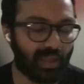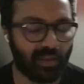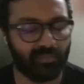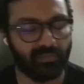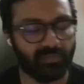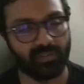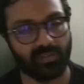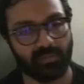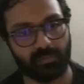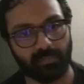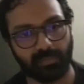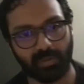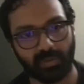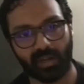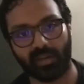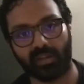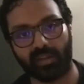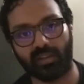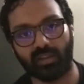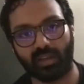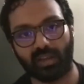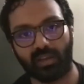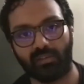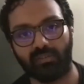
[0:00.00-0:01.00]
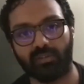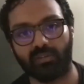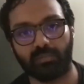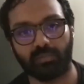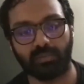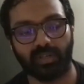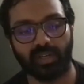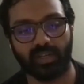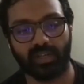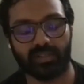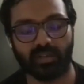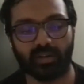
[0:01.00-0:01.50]
I have
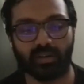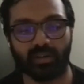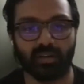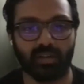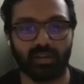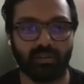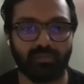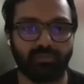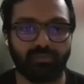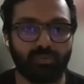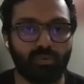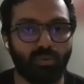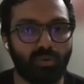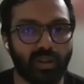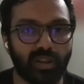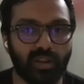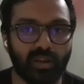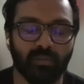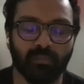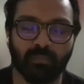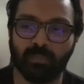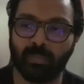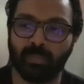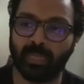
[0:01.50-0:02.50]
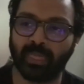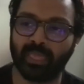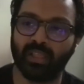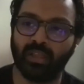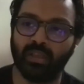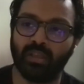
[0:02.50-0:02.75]
a decent enough routine.